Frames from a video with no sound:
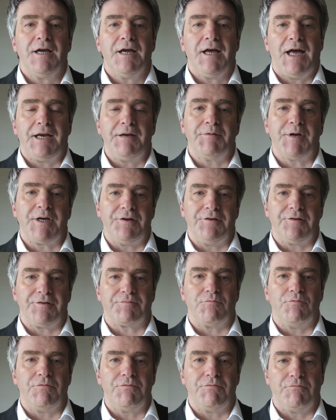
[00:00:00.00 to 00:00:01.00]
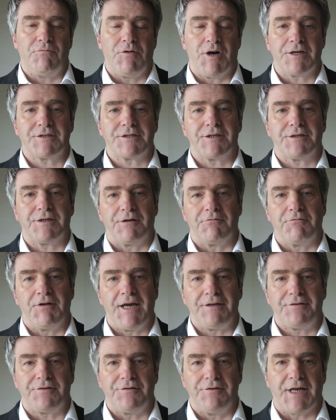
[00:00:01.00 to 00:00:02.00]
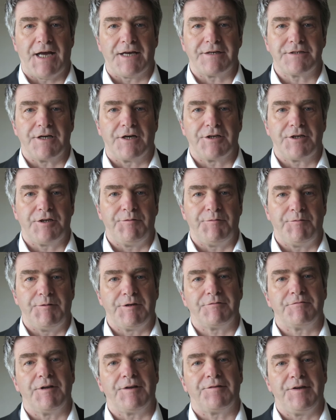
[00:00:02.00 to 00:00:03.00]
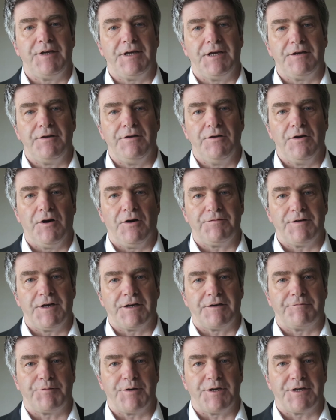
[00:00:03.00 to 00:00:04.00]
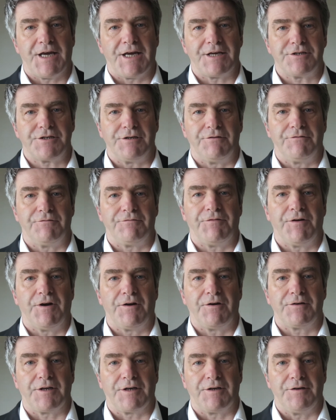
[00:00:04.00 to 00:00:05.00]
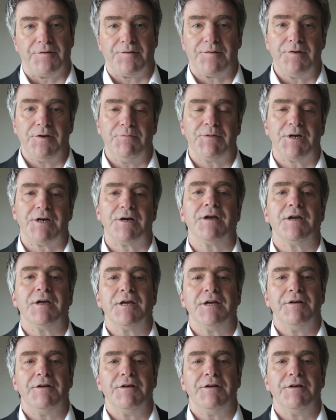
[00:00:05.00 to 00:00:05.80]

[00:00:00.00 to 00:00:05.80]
Anybody who's worked their way through that document will see an awful lot of protection for the consumer,